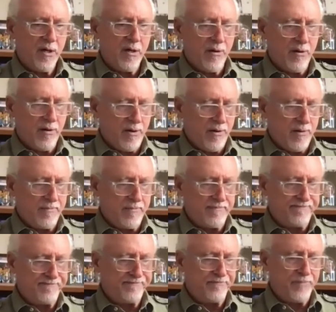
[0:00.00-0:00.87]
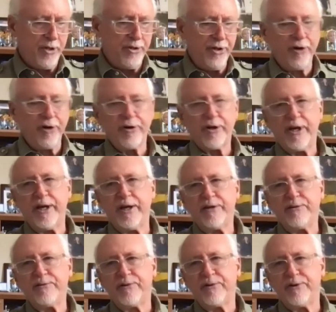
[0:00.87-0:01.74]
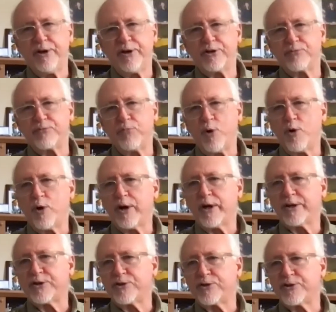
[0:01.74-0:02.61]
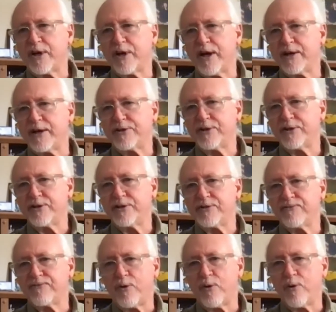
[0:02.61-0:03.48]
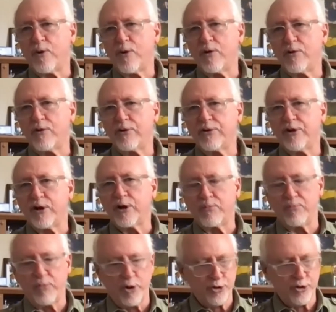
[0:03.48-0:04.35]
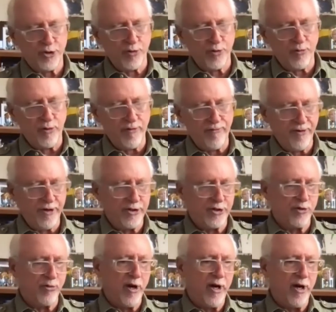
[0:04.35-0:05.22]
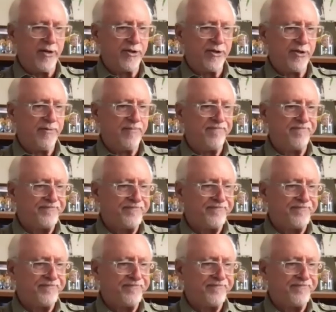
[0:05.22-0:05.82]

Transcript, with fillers: Um, but there again, there's more exercises for the commercial refrigeration.